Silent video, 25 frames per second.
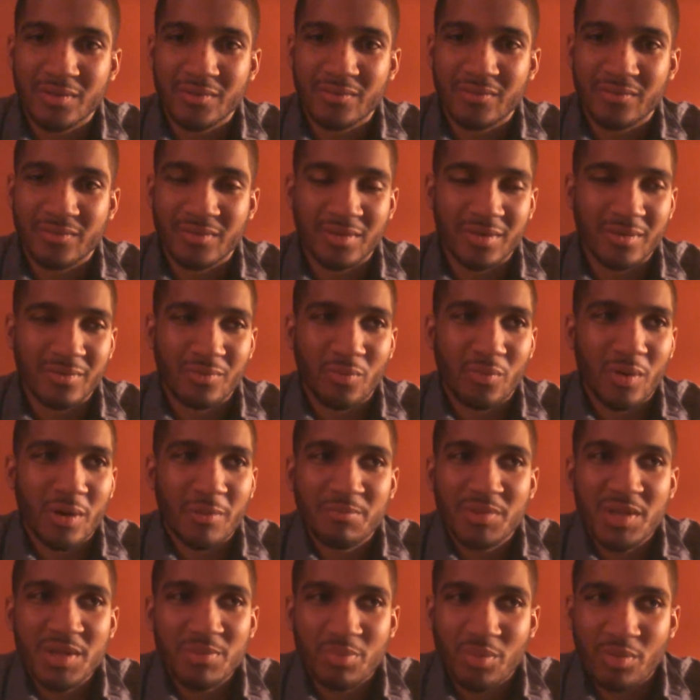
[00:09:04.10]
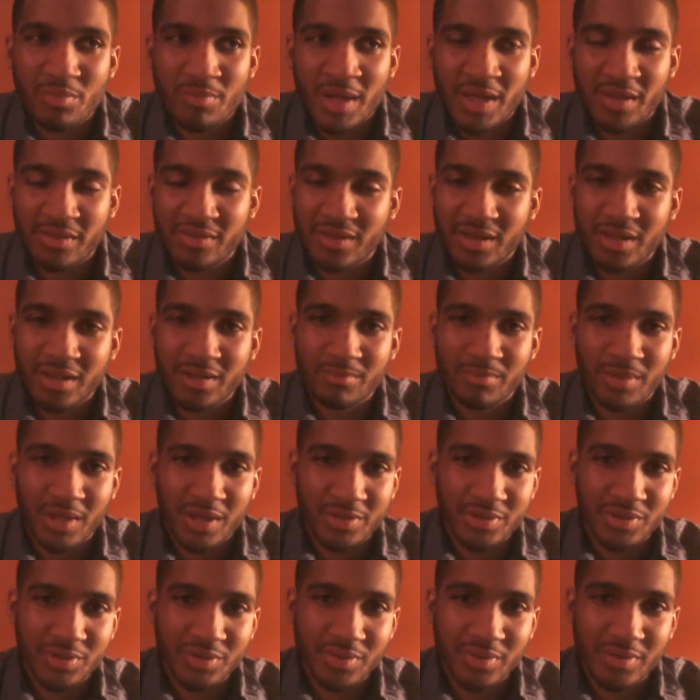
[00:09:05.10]
of the what people may think
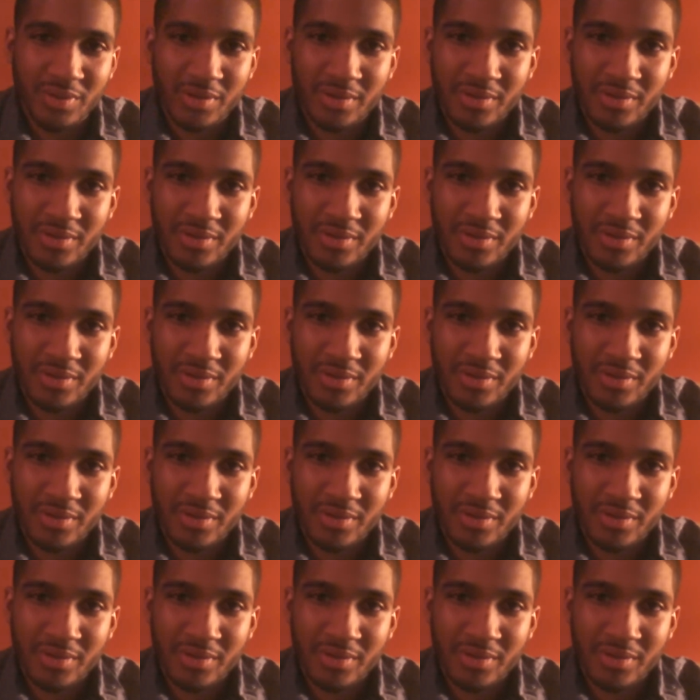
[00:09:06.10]
about you.